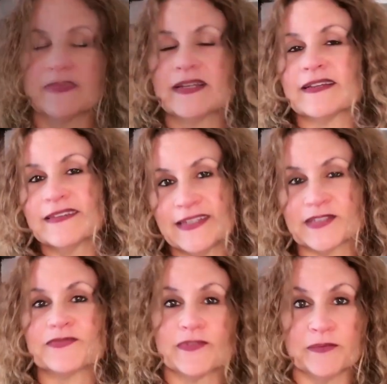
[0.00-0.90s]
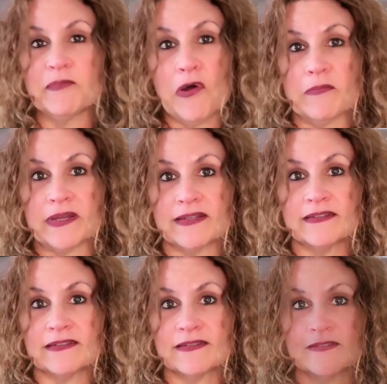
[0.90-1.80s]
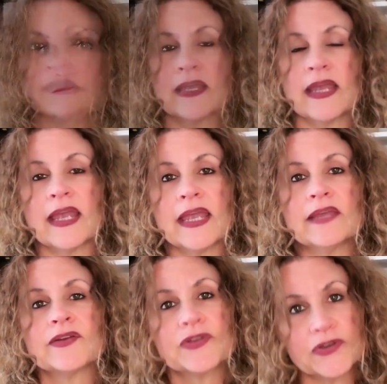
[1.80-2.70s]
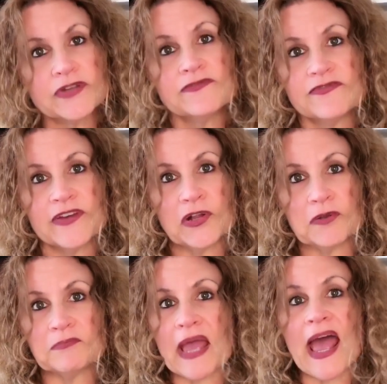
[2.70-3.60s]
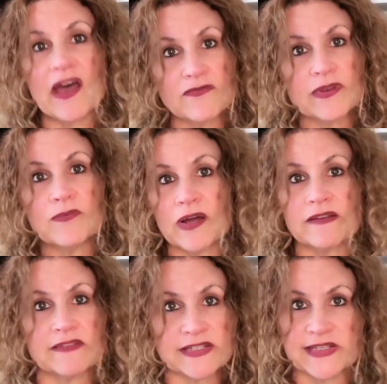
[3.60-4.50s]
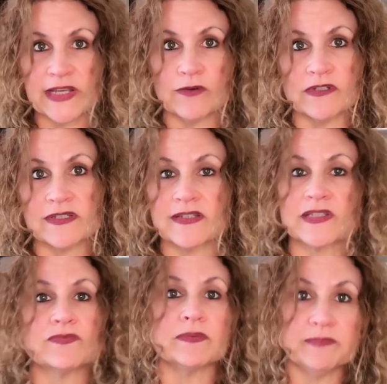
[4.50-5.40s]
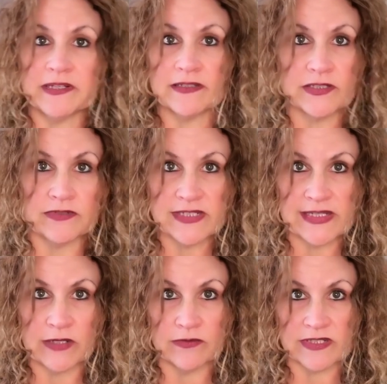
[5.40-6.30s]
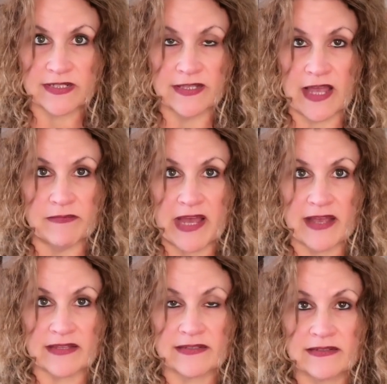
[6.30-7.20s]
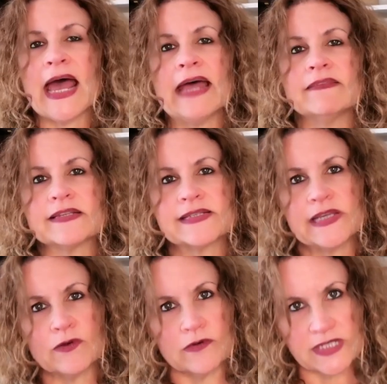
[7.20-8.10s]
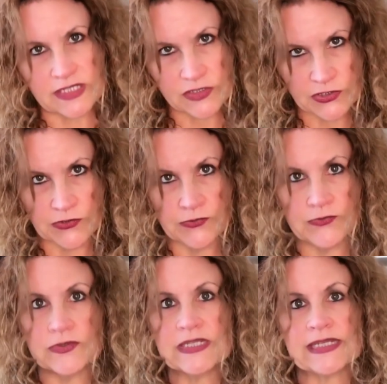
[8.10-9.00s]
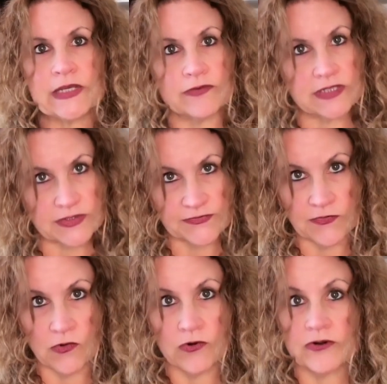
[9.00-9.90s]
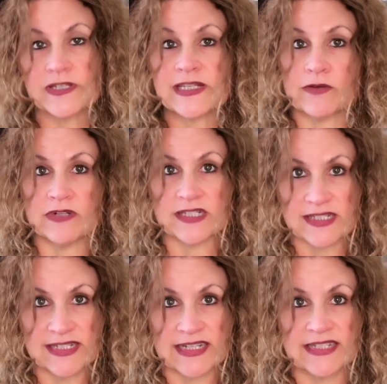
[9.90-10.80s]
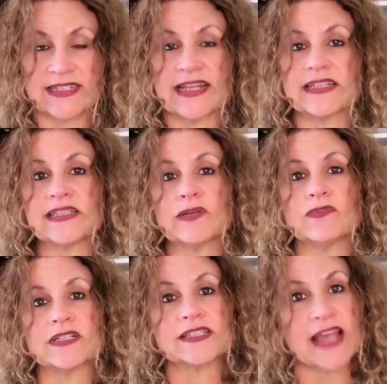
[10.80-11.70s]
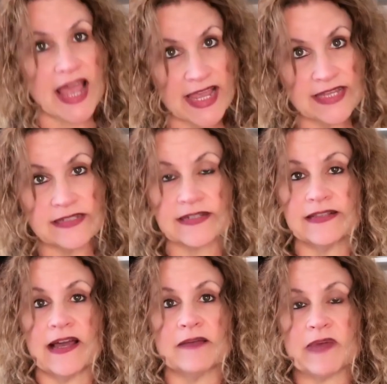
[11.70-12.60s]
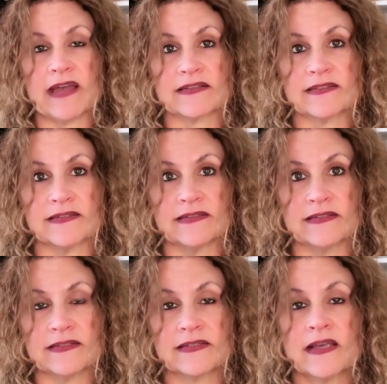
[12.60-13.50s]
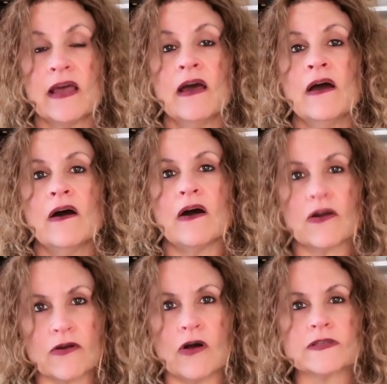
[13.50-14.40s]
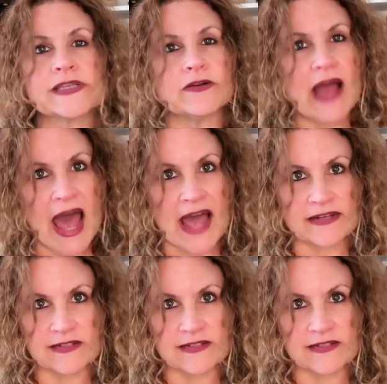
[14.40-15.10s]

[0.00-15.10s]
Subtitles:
at least for the moment. In a good film, every one of the sequences will build to a sequence climax. And the sequence 2, sequence 4, sequence 6, and sequence 8 climaxes are also act